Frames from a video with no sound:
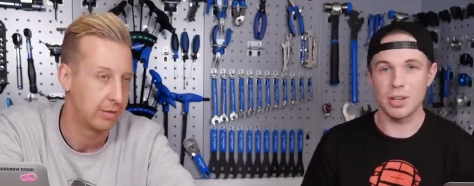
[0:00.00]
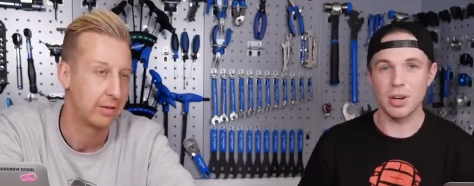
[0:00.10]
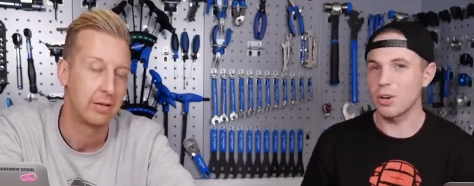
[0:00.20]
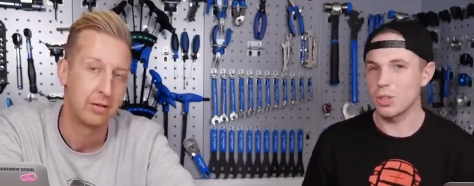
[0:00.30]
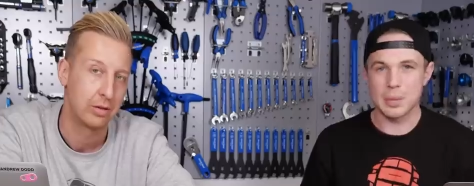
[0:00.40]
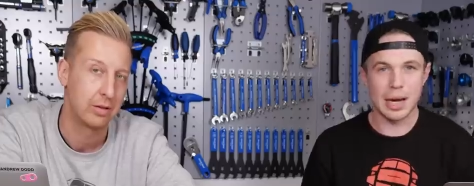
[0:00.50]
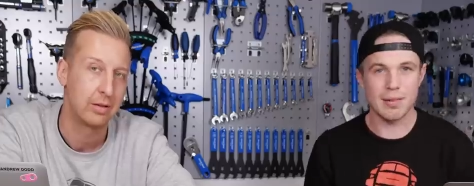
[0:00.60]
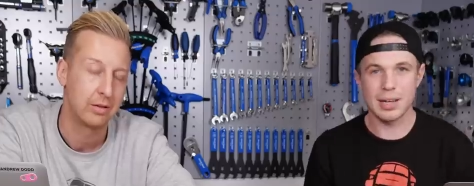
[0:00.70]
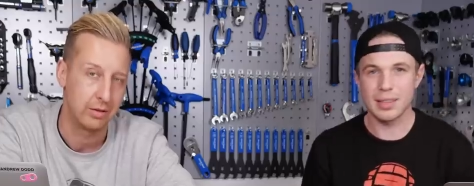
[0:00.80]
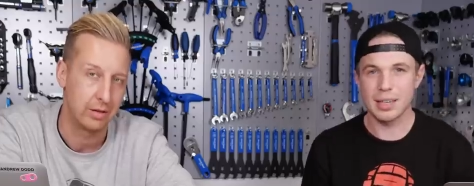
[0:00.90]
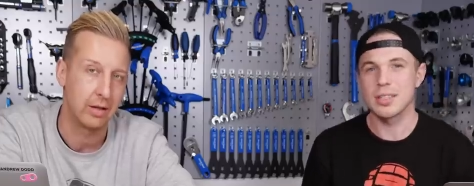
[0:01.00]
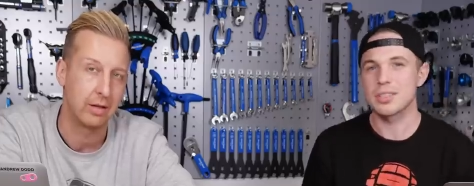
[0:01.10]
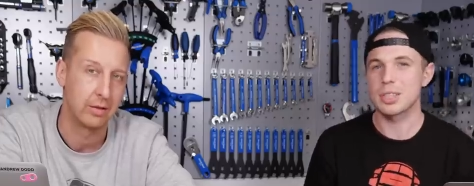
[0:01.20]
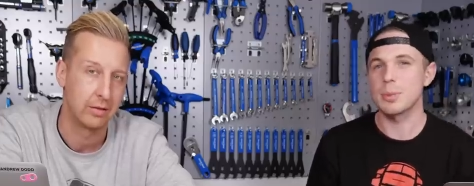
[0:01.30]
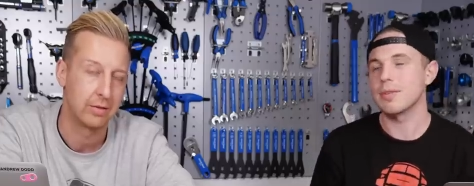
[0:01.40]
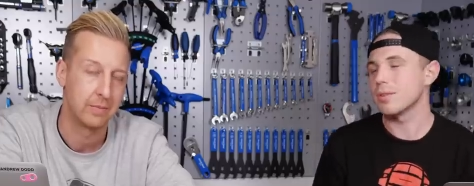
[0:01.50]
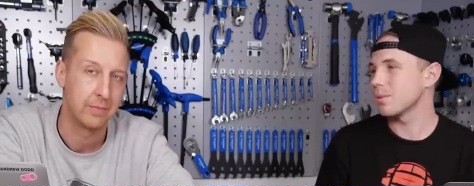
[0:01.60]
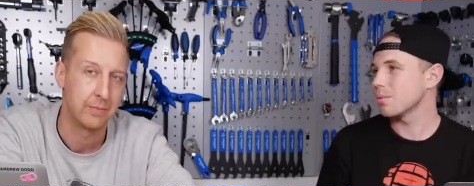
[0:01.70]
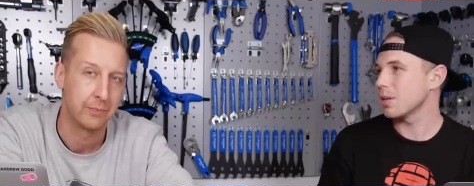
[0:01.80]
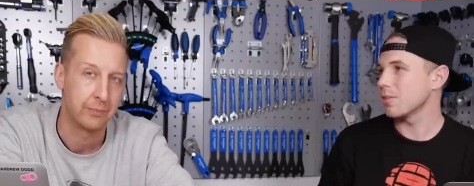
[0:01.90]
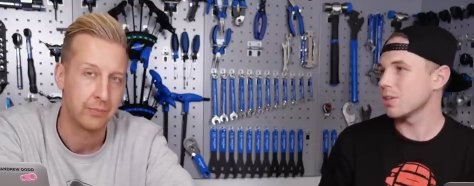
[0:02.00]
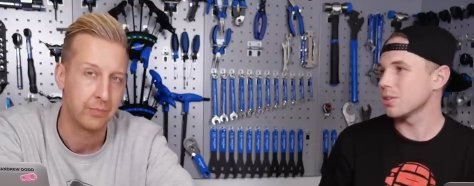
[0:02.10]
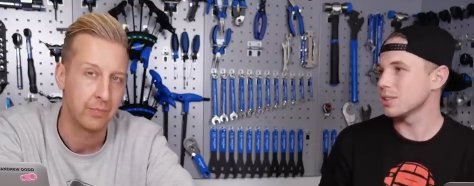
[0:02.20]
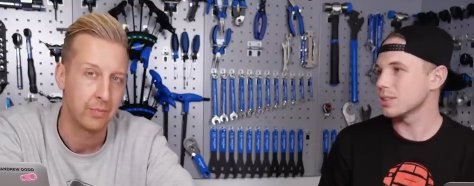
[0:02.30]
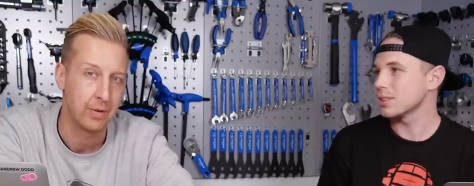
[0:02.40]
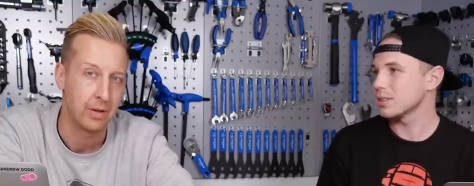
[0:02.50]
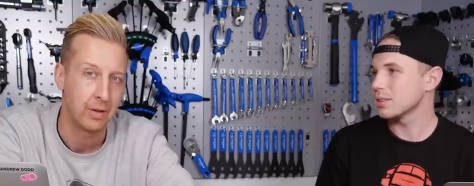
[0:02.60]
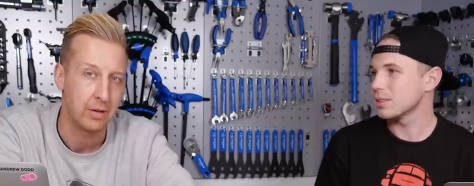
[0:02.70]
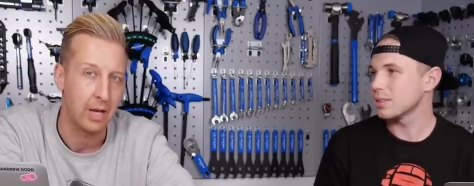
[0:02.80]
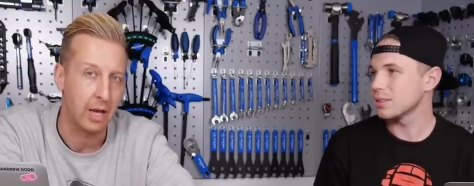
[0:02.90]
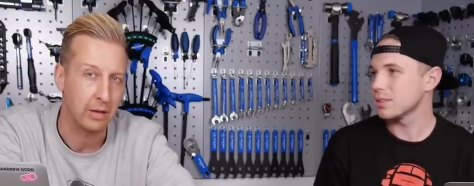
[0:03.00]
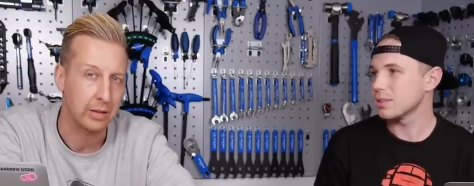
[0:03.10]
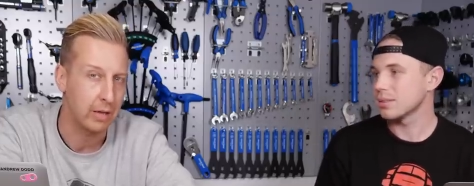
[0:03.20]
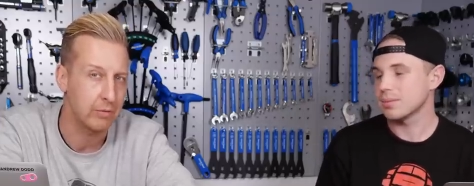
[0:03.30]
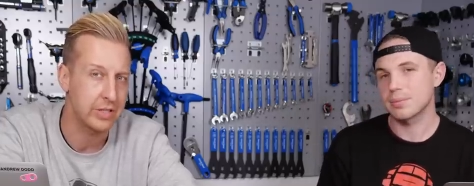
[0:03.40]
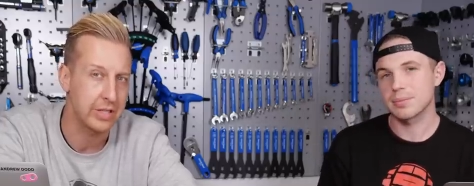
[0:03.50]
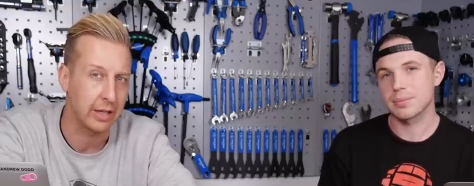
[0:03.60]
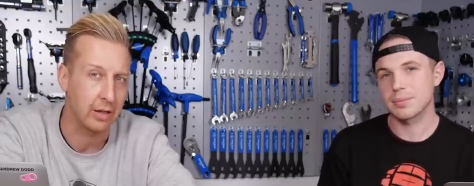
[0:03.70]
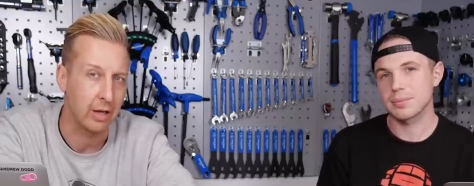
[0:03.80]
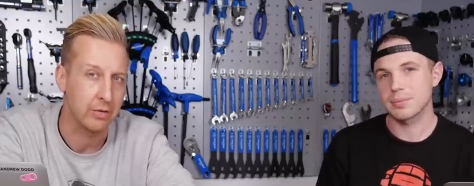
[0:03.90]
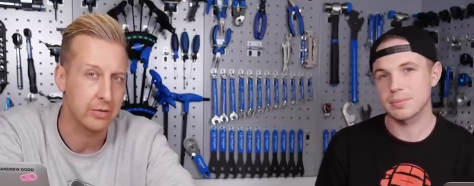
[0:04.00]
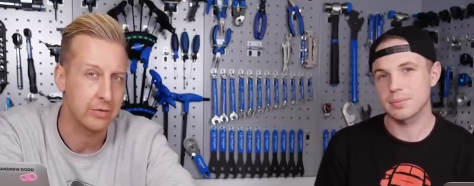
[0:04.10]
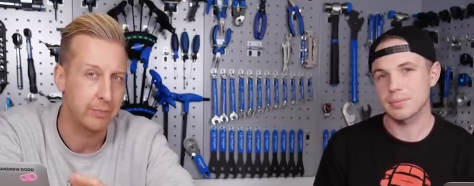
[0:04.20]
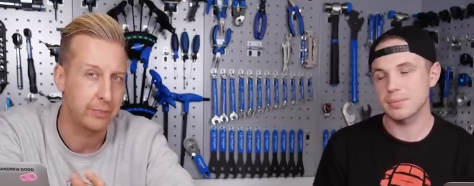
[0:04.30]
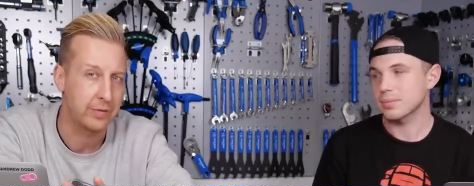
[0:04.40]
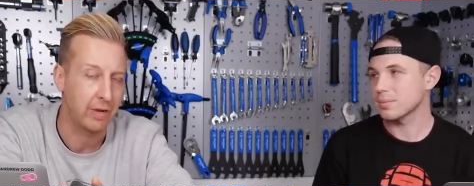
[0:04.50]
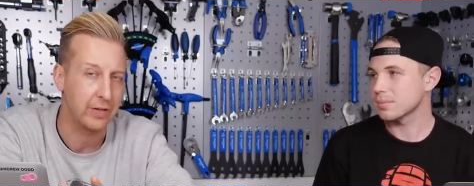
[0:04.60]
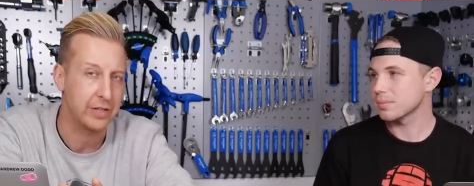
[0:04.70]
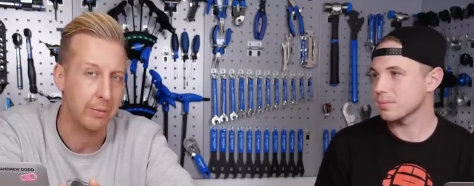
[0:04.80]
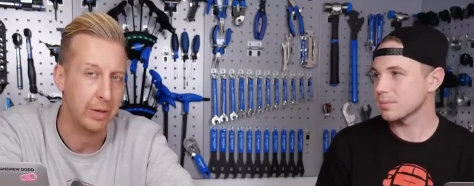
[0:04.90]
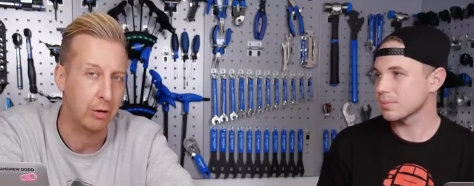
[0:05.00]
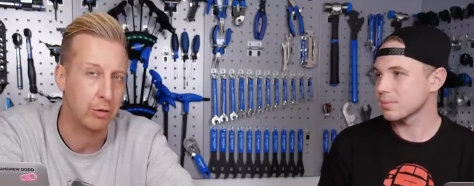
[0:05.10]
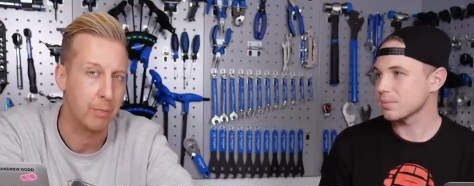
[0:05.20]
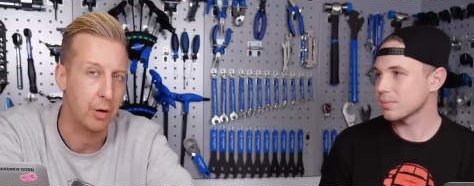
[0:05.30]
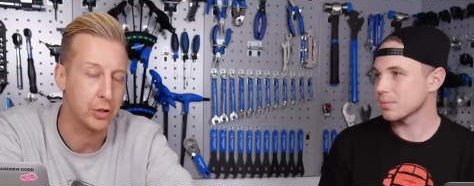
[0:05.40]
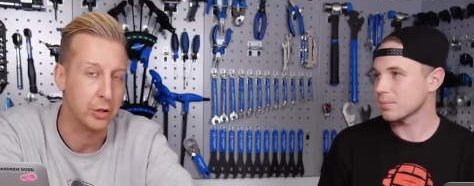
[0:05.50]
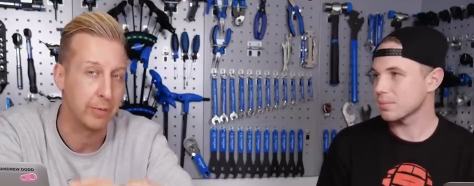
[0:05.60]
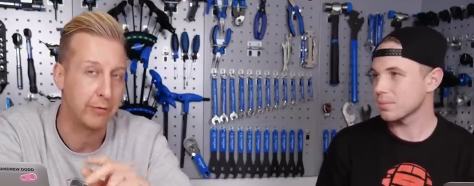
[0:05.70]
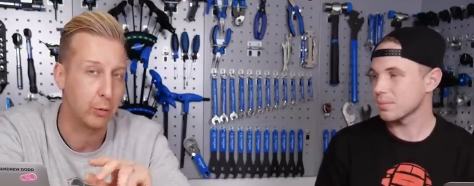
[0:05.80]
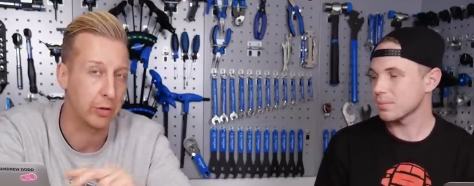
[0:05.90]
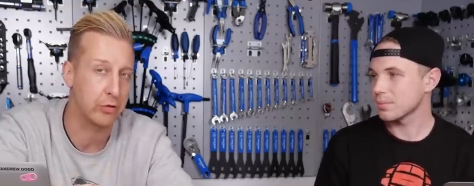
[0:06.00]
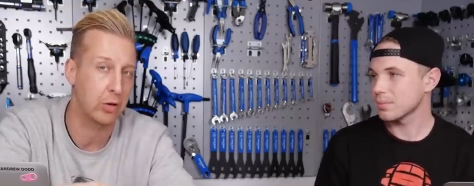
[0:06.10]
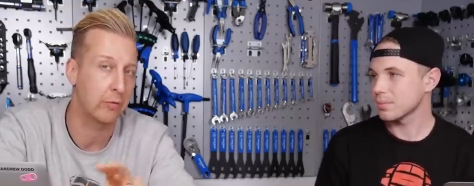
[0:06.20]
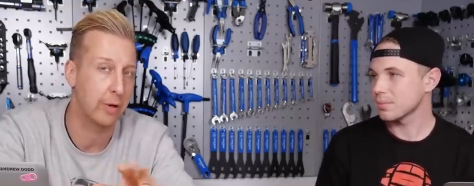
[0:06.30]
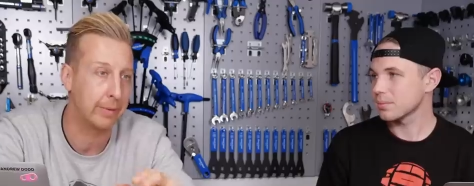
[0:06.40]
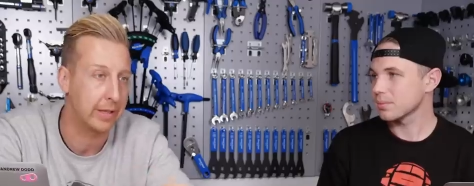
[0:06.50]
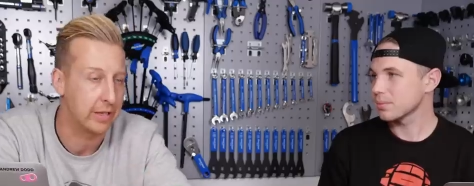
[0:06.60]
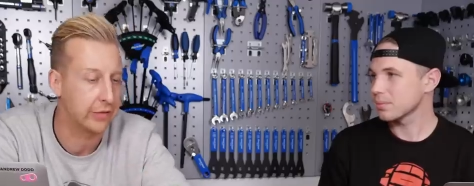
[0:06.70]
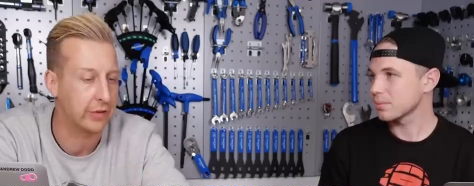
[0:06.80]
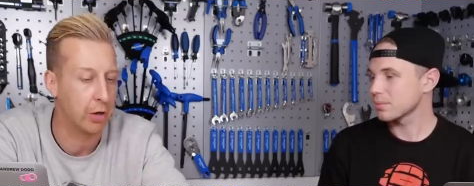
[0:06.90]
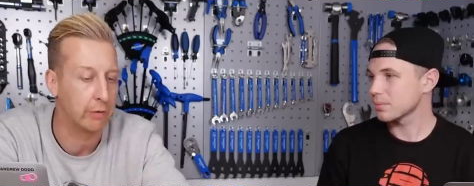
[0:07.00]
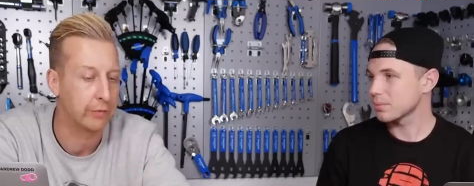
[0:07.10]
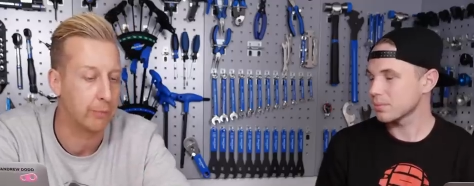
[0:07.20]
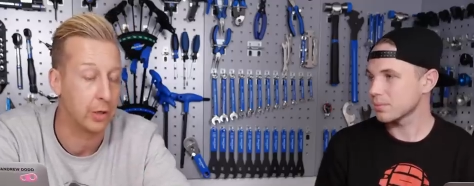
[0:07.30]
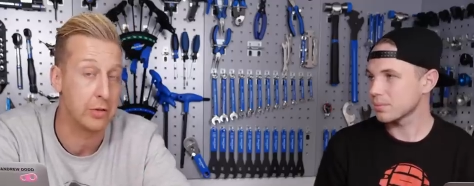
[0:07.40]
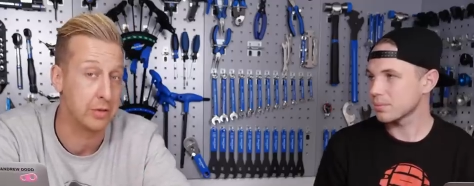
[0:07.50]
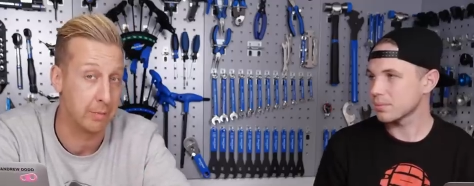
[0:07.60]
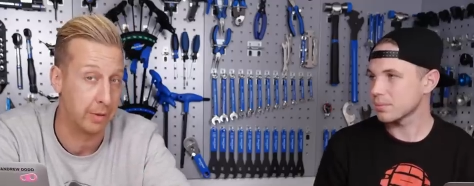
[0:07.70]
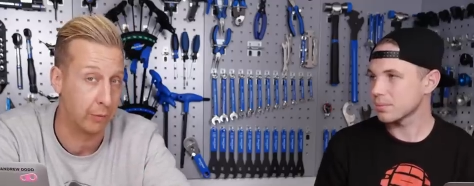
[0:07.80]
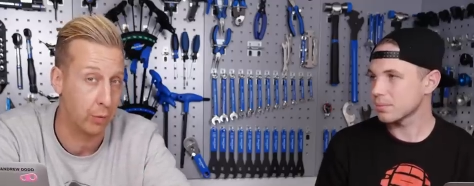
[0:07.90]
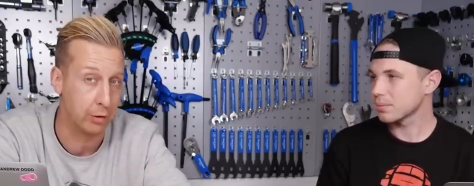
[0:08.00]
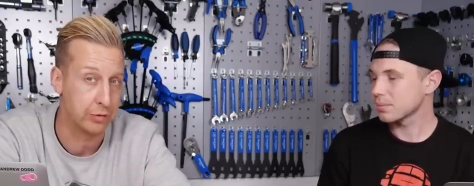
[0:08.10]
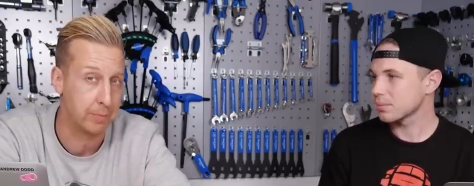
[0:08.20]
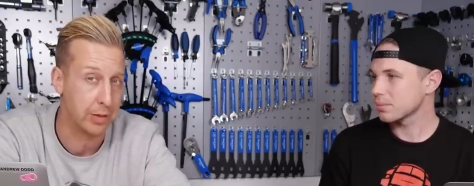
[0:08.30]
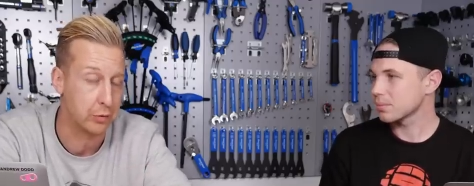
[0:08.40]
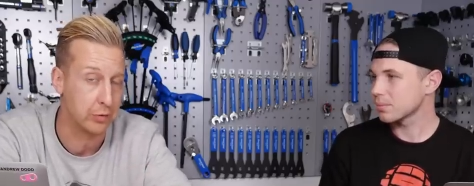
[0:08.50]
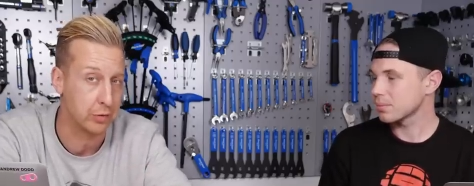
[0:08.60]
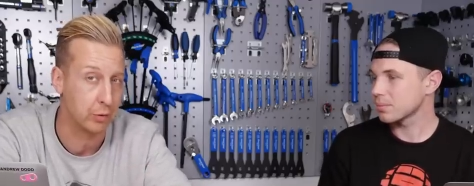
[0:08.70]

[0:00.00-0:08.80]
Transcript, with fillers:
Speaker 1: you're going to lose power or anything. Yeah. It's just a bit of a bit of an annoyance.
Speaker 2: Yeah, like Henry said, uh, definitely check with your local bike shop. If you want to try and remedy it yourself by using a bit of oil, just make sure it's